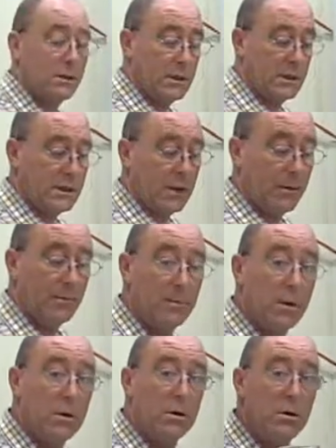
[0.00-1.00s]
to the sun,
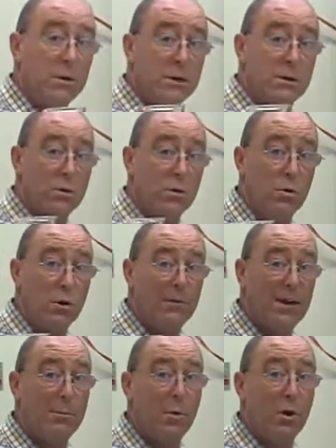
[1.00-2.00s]
or this would all
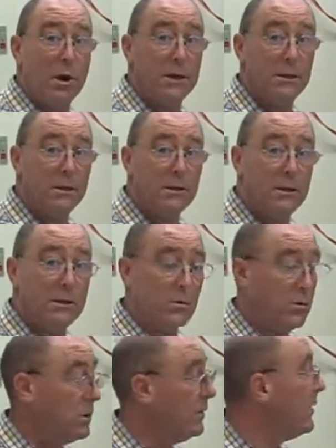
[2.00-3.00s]
evaporate into
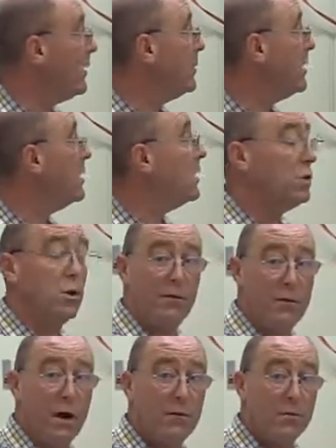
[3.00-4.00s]
water vapor, not too
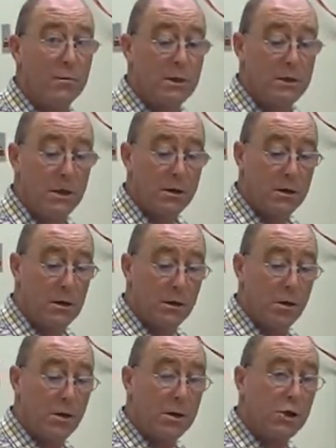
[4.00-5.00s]
far from the sun,
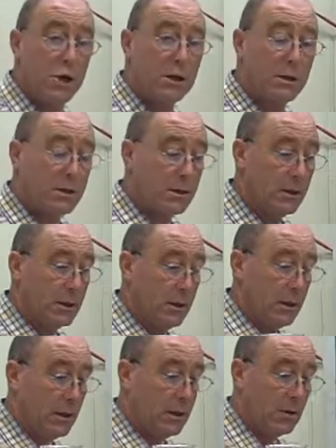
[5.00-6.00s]
or it changes
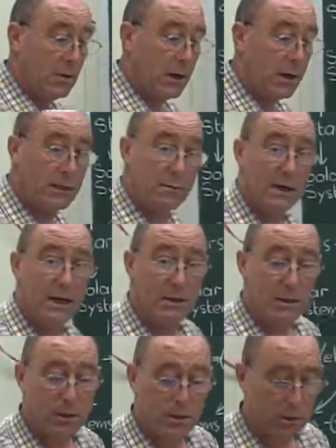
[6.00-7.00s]
into ice. Well, that's
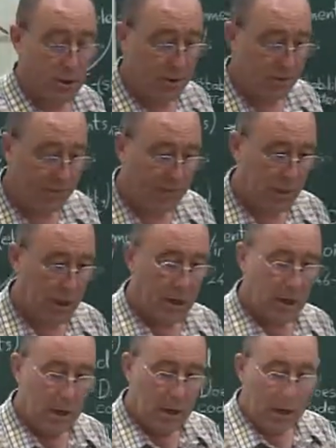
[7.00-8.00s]
no good.
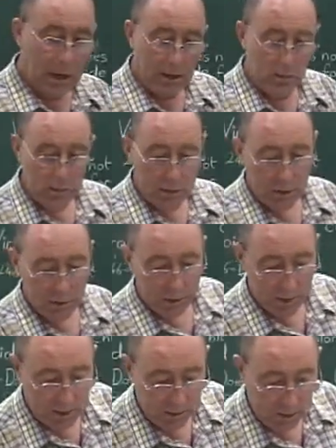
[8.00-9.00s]
I also need
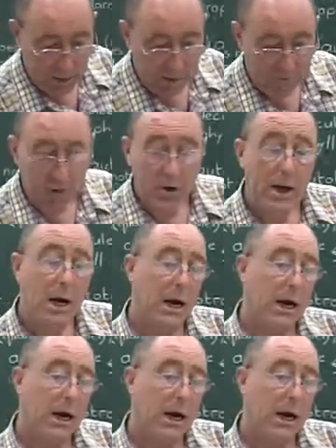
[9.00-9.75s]
a very high